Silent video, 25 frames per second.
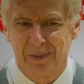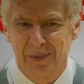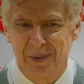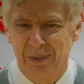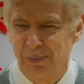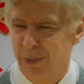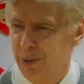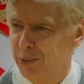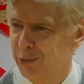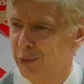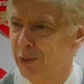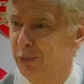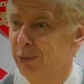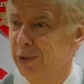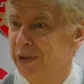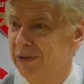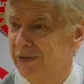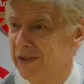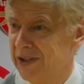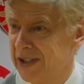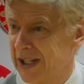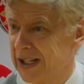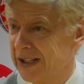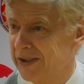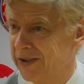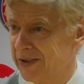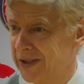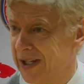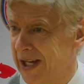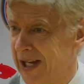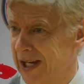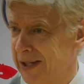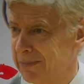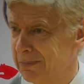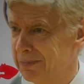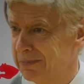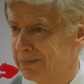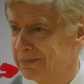We want to win the next
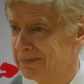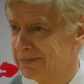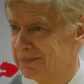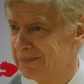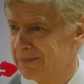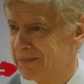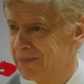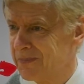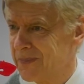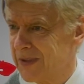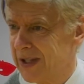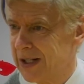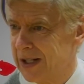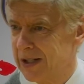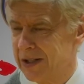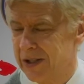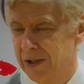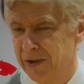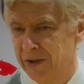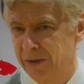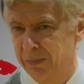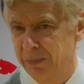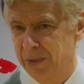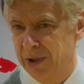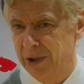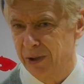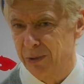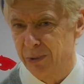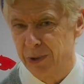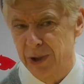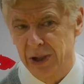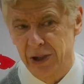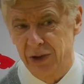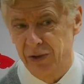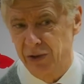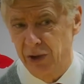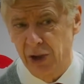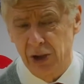game. Let's be
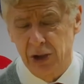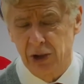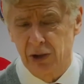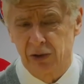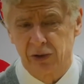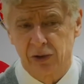realistic.